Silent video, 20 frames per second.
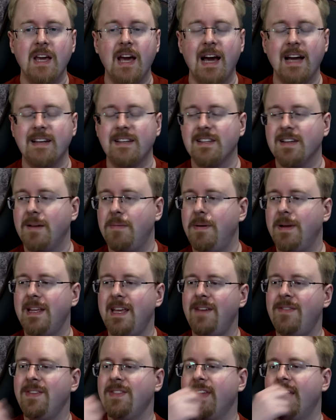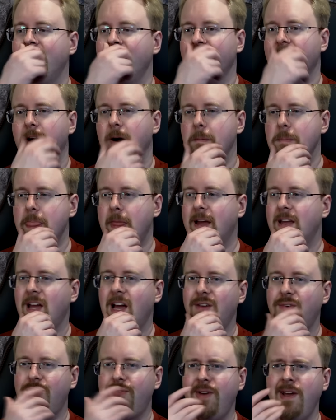But even then, though,
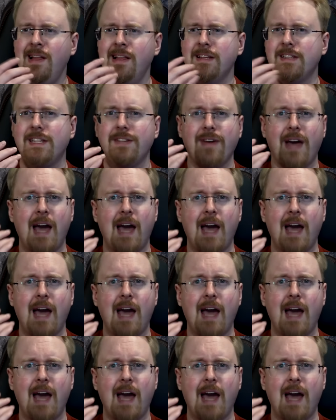I feel as if